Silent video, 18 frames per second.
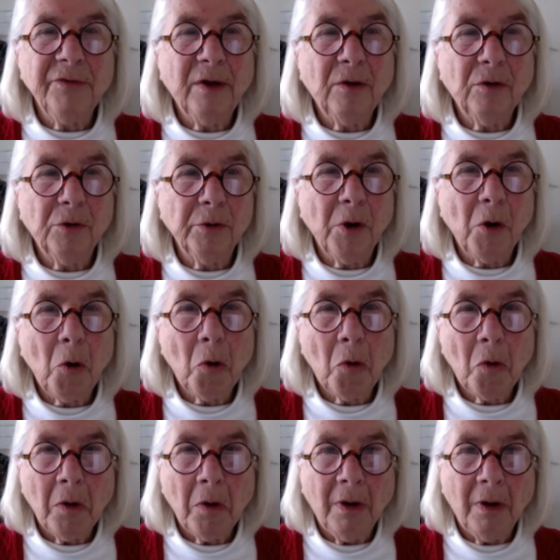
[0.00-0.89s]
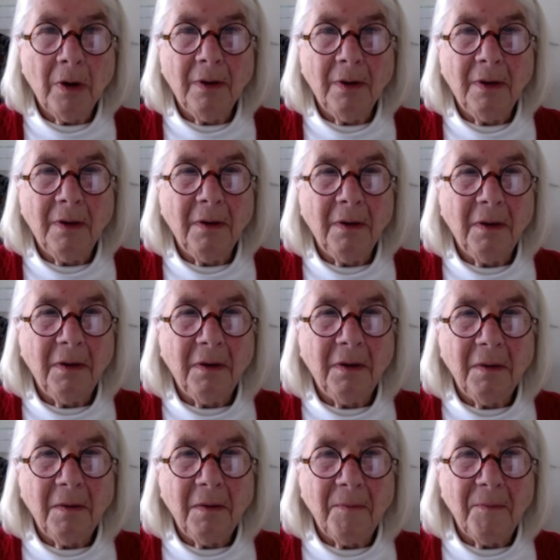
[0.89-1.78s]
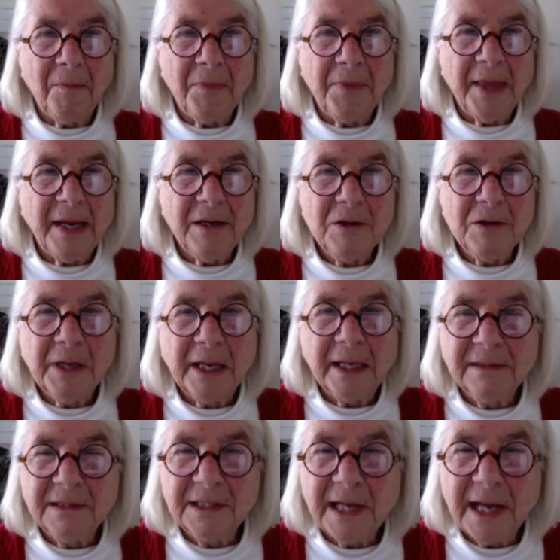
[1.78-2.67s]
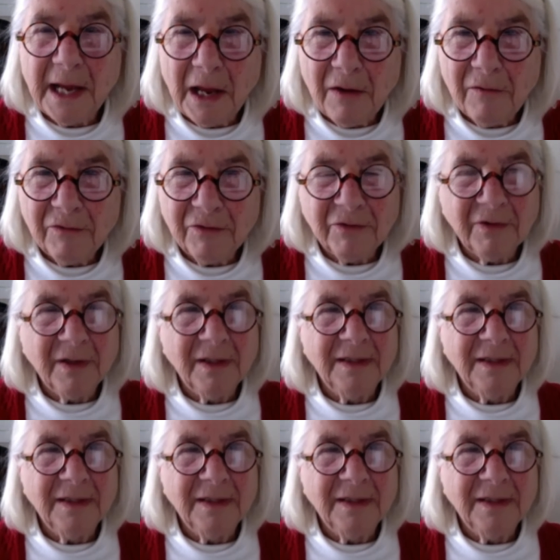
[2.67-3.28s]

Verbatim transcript: Velcro that you can save,